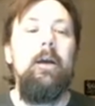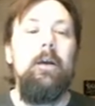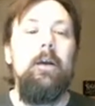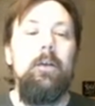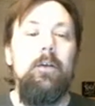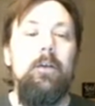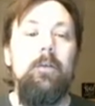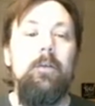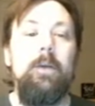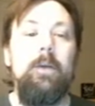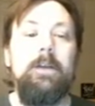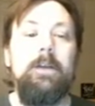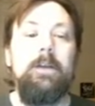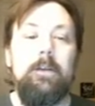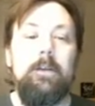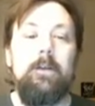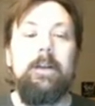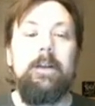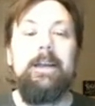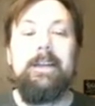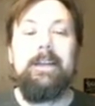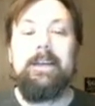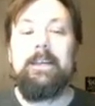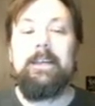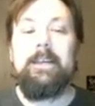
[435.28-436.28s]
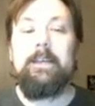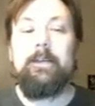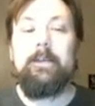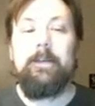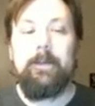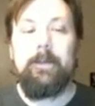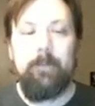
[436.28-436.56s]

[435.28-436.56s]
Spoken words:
You must earn at least